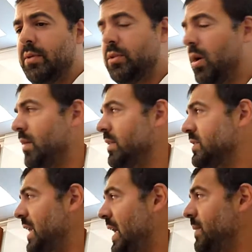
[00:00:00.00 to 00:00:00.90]
are the
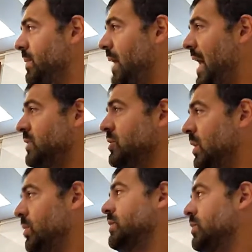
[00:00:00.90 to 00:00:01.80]
same actions
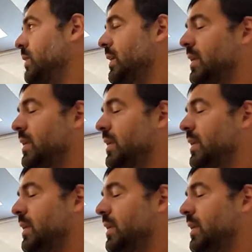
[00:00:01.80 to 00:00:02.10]
that we're doing.